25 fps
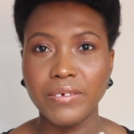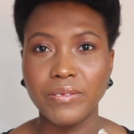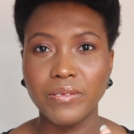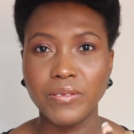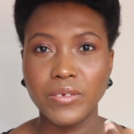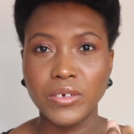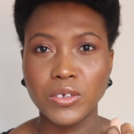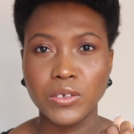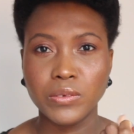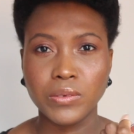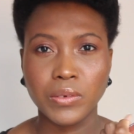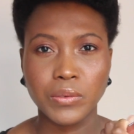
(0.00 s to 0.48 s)
It
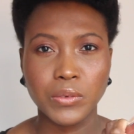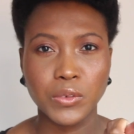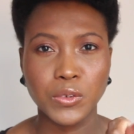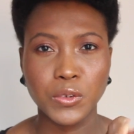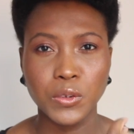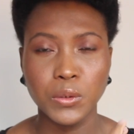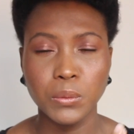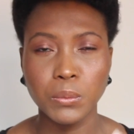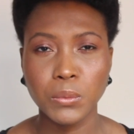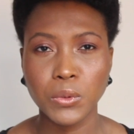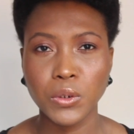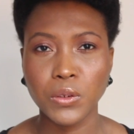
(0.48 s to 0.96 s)
feels very
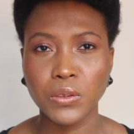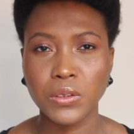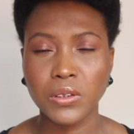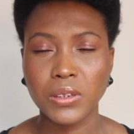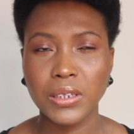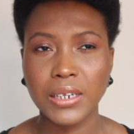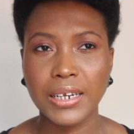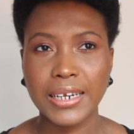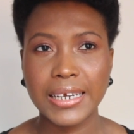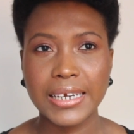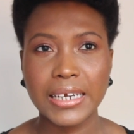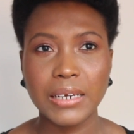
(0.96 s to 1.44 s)
smooth
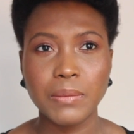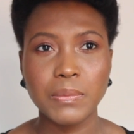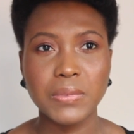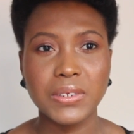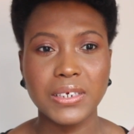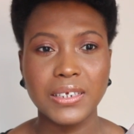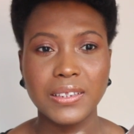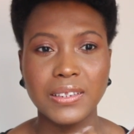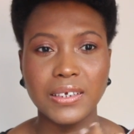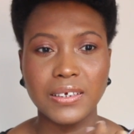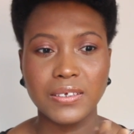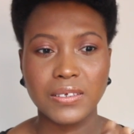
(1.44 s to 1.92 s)
on the
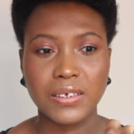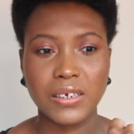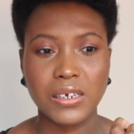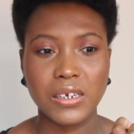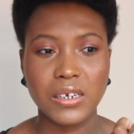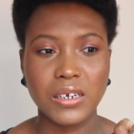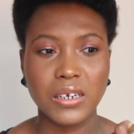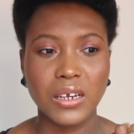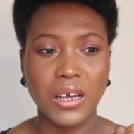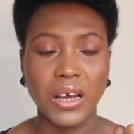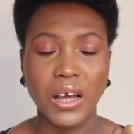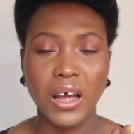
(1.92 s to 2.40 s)
lips. It
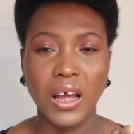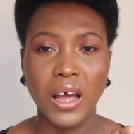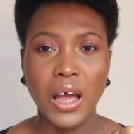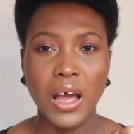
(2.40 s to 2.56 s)
doesn't